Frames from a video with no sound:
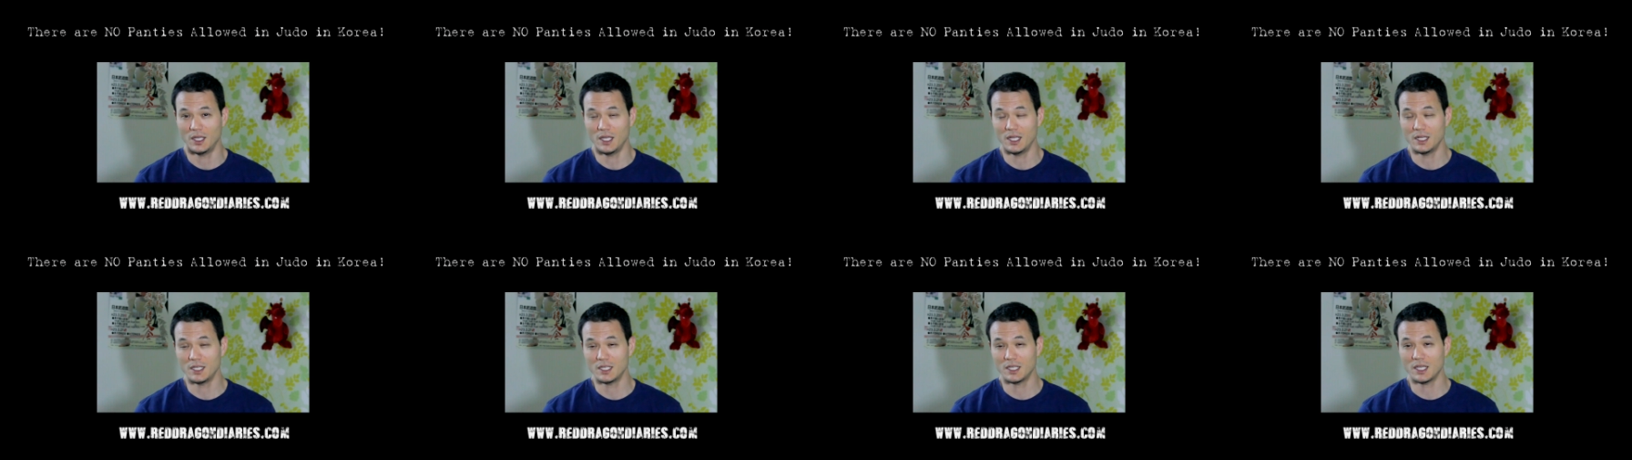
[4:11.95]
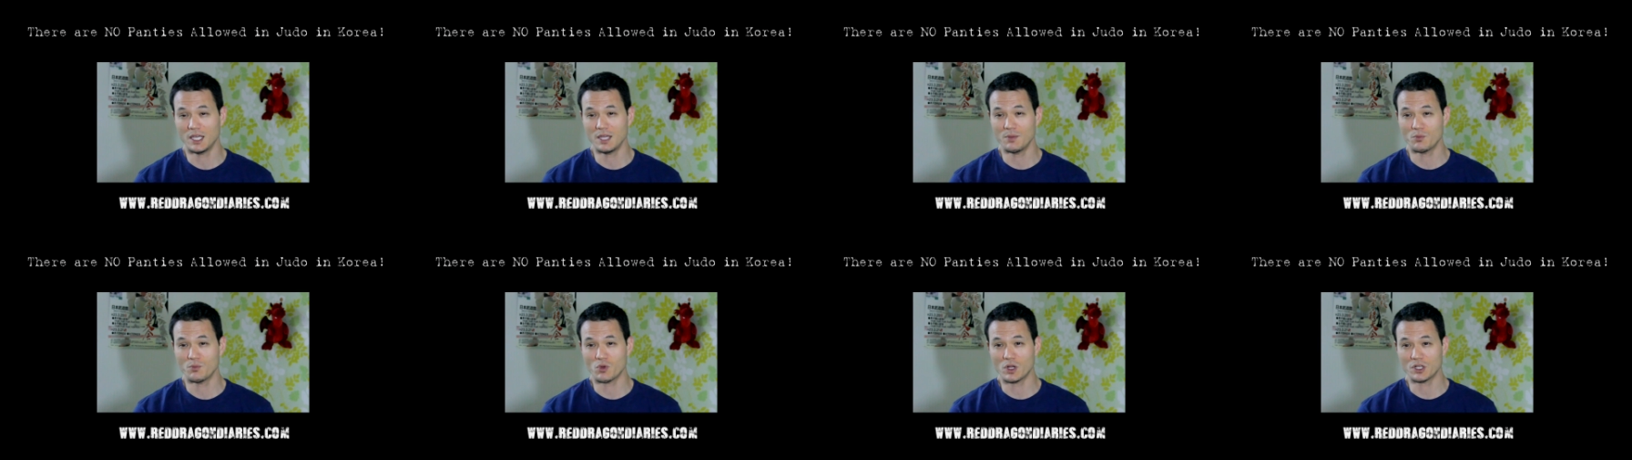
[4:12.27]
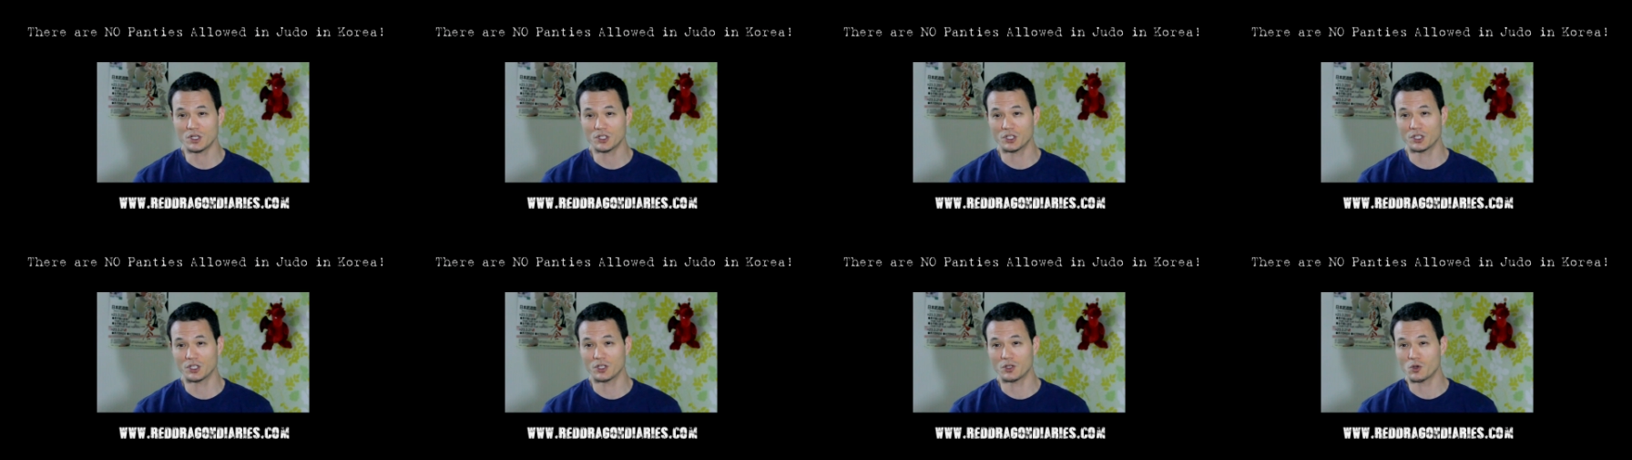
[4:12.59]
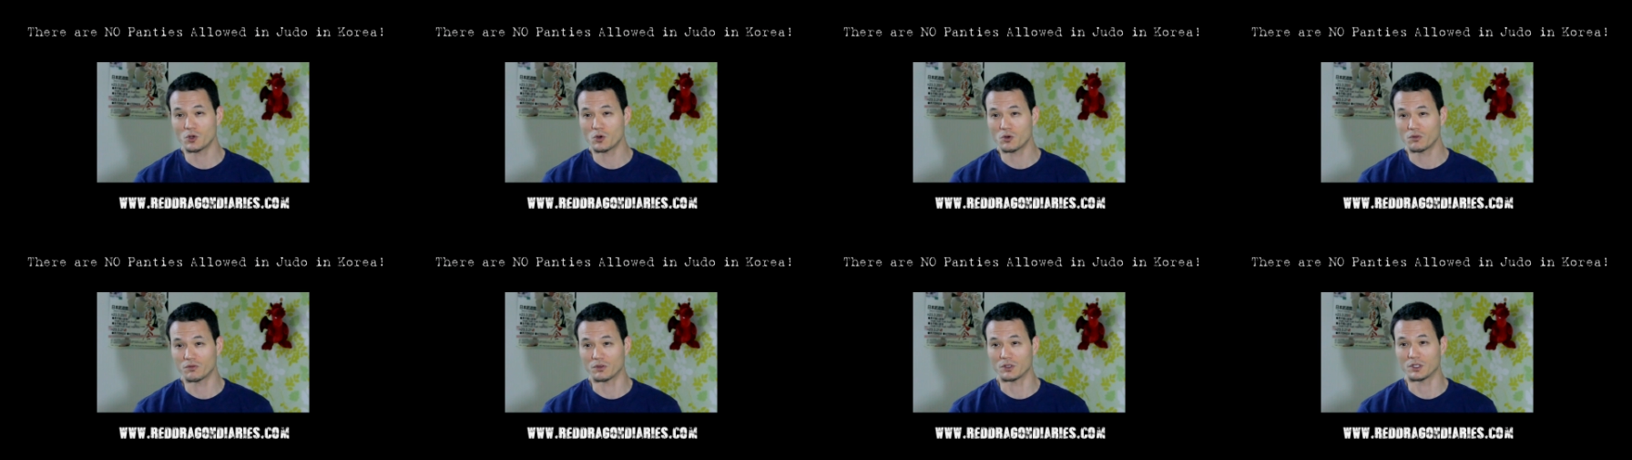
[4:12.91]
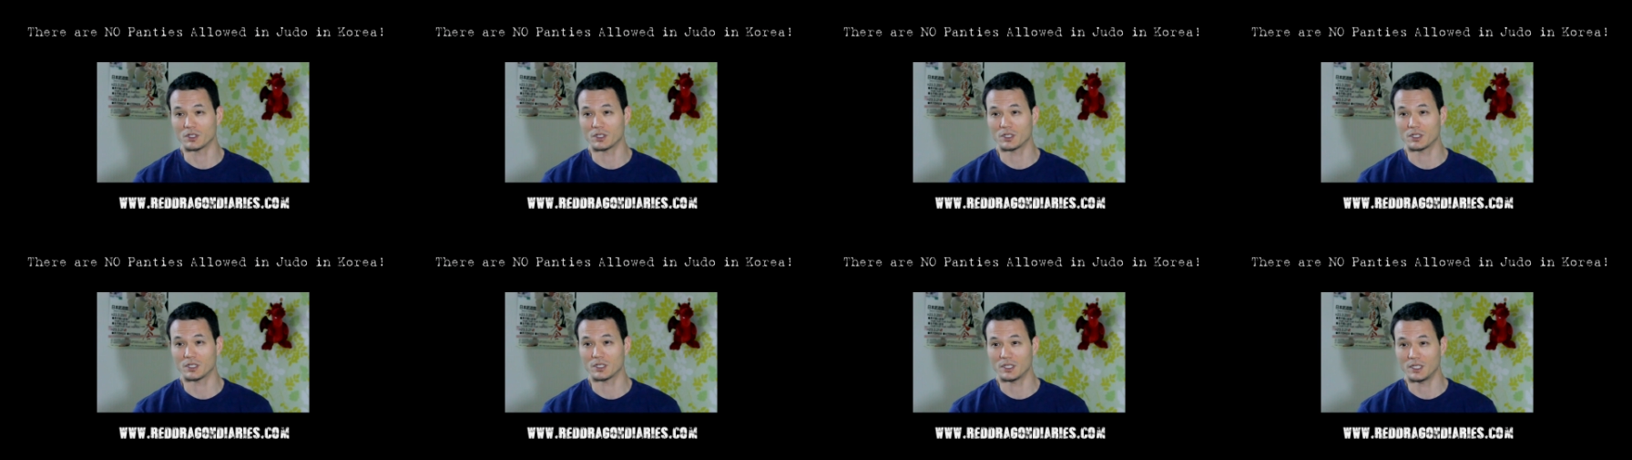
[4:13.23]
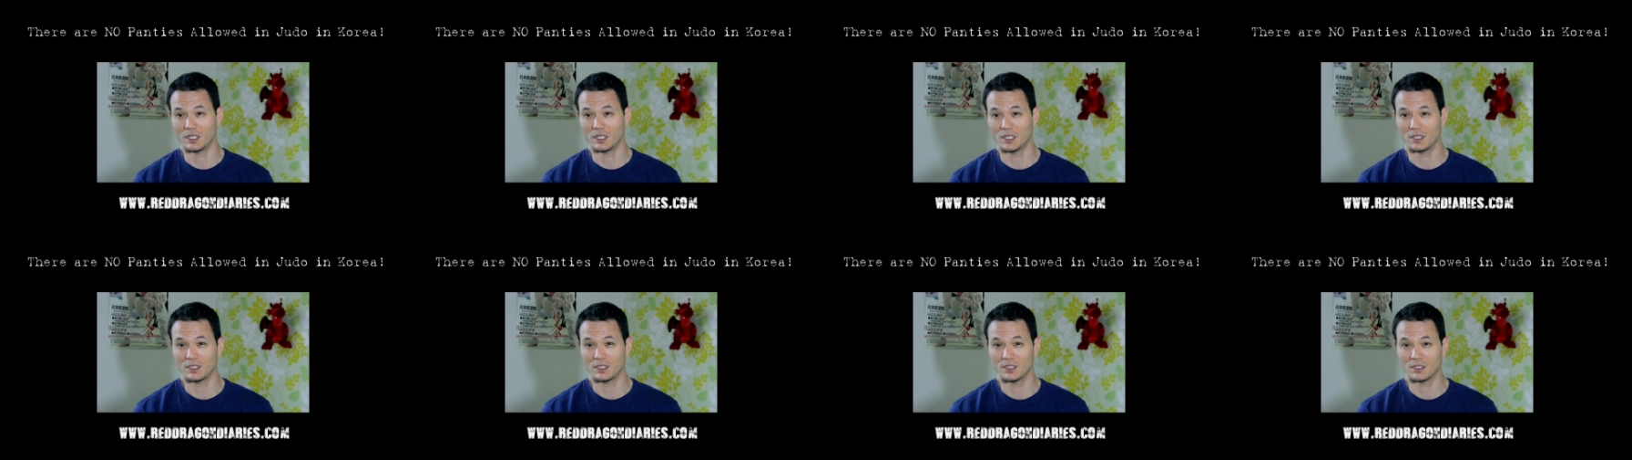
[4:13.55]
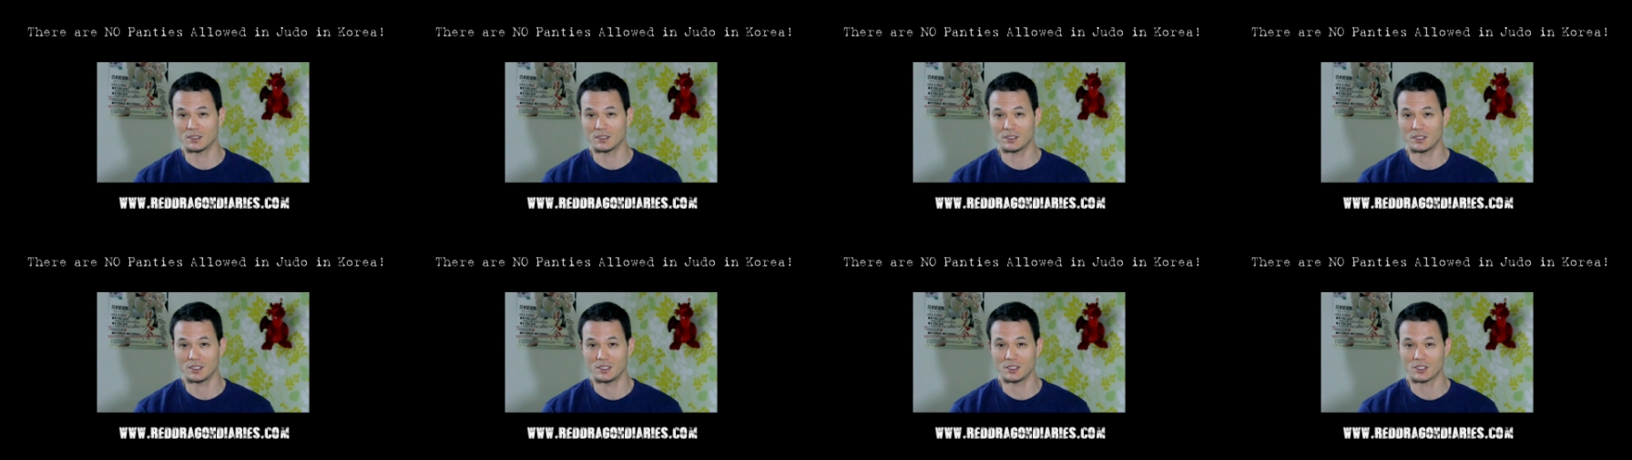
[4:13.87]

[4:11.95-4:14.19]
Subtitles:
And he came rushing over and